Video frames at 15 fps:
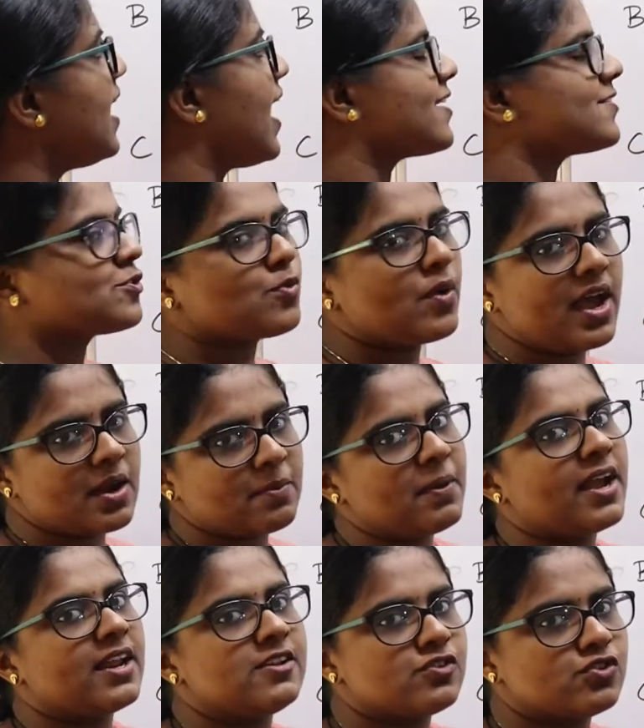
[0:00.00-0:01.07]
x square
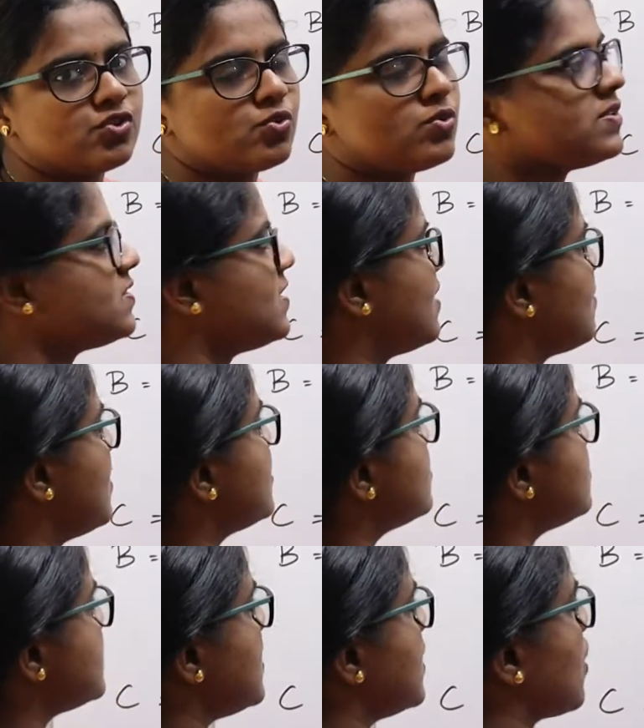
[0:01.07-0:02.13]
minus 2 is equal
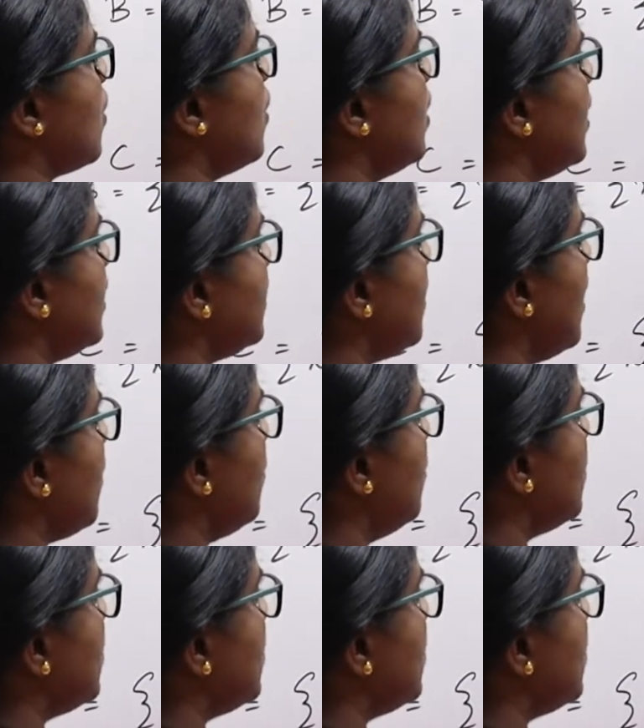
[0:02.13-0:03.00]
to 0. Now,